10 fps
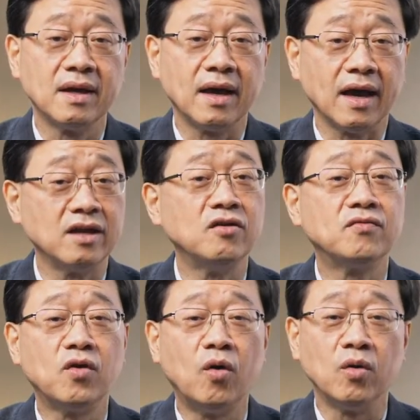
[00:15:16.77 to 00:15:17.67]
And
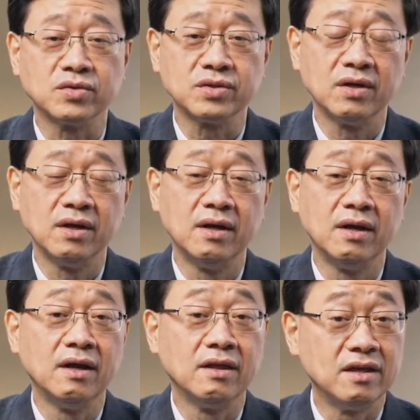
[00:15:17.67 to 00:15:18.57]
of course,
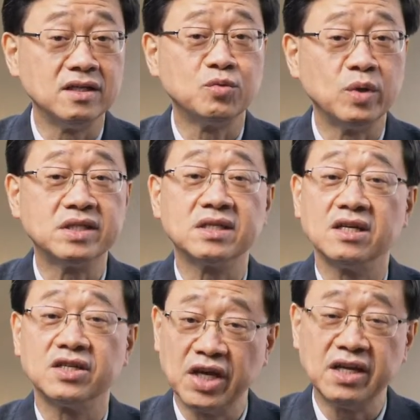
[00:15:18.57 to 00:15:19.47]
this week's
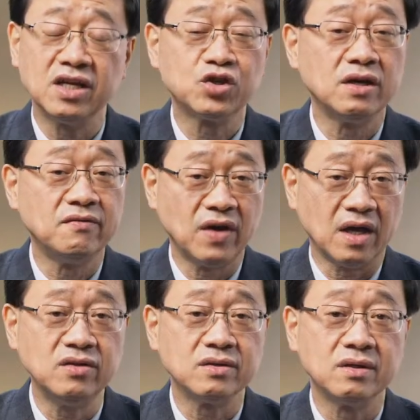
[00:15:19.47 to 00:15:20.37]
signature
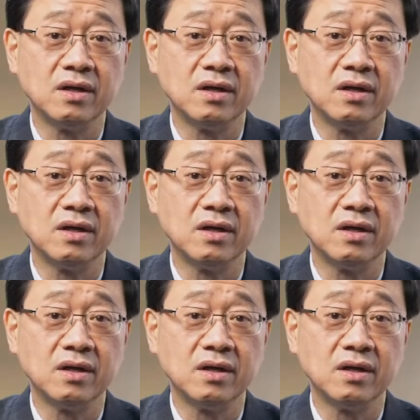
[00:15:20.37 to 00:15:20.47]
event,